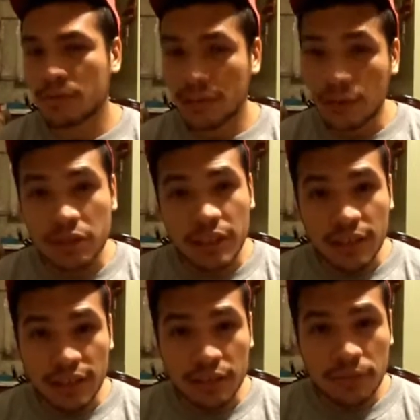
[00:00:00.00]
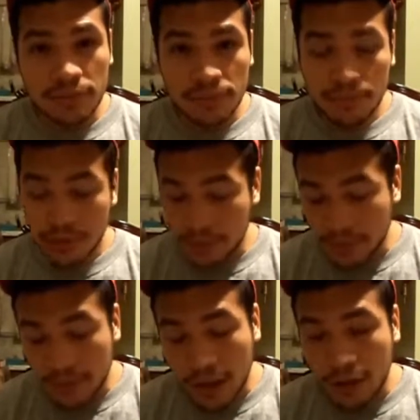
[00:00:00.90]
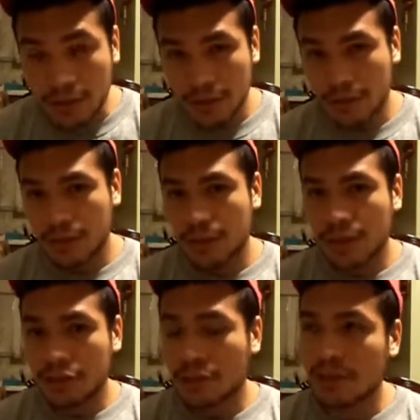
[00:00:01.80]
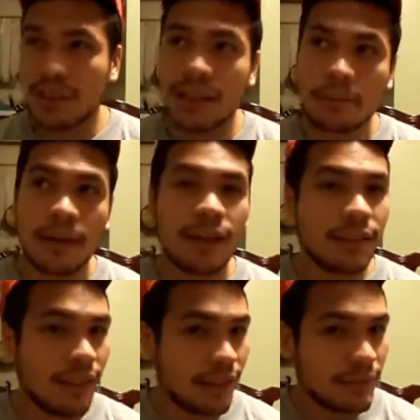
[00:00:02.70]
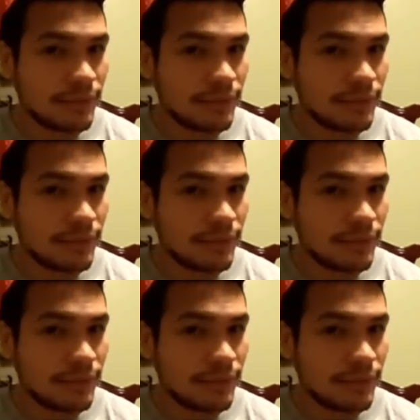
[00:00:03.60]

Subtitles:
skill set is to be found, just like back then.